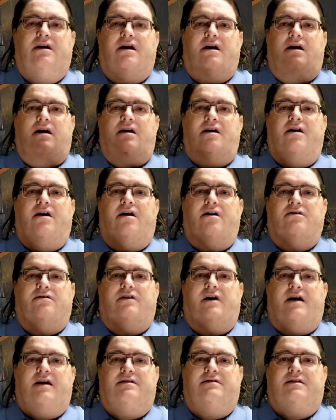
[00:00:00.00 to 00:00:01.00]
he also
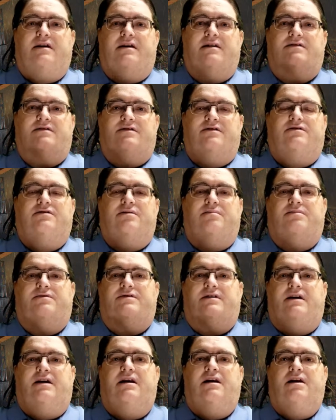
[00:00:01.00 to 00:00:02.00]
has a system
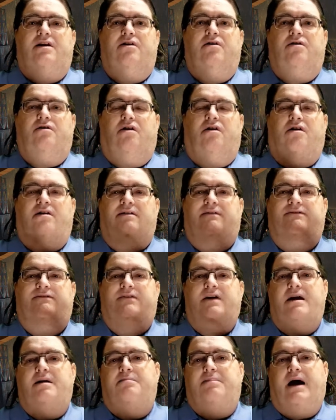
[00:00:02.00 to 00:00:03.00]
set in here called
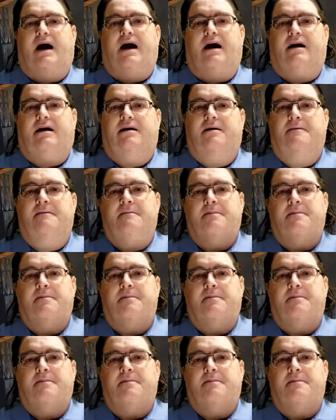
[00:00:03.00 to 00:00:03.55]
feedback.